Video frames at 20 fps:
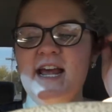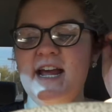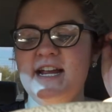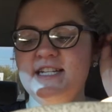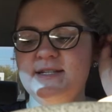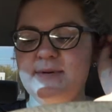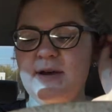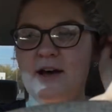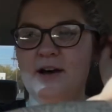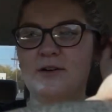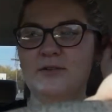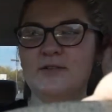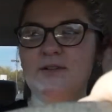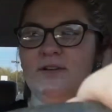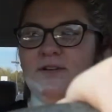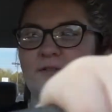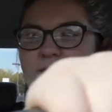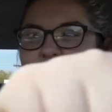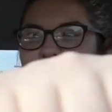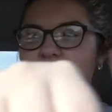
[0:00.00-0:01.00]
It's about
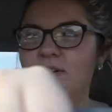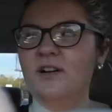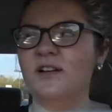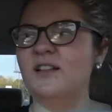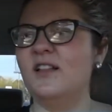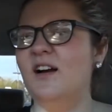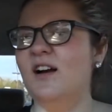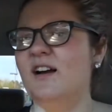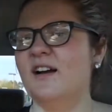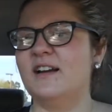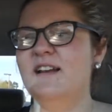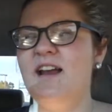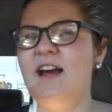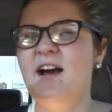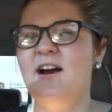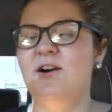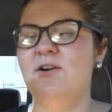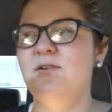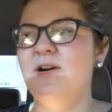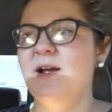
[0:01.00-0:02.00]
four o'clock
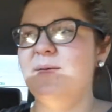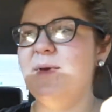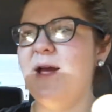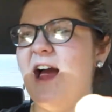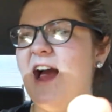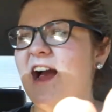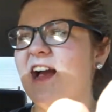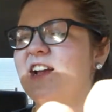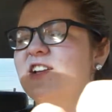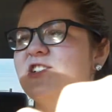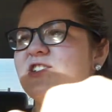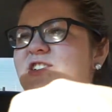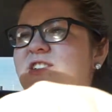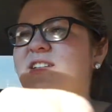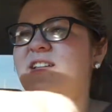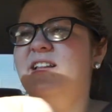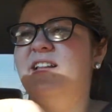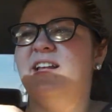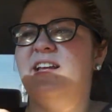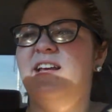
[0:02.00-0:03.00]
now. I'm
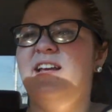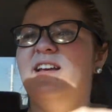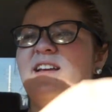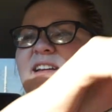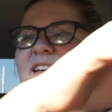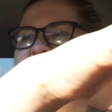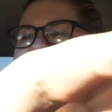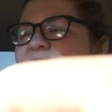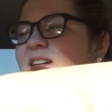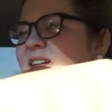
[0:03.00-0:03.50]
actually